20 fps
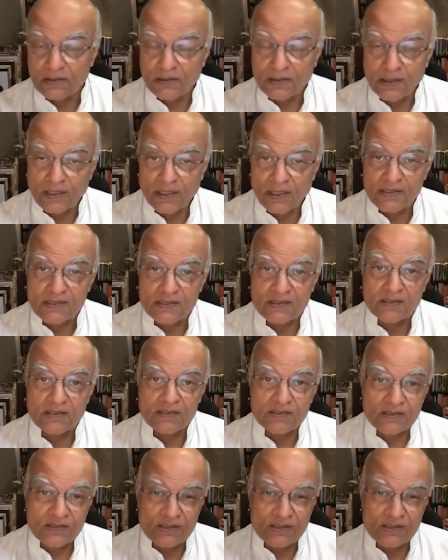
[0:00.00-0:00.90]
less than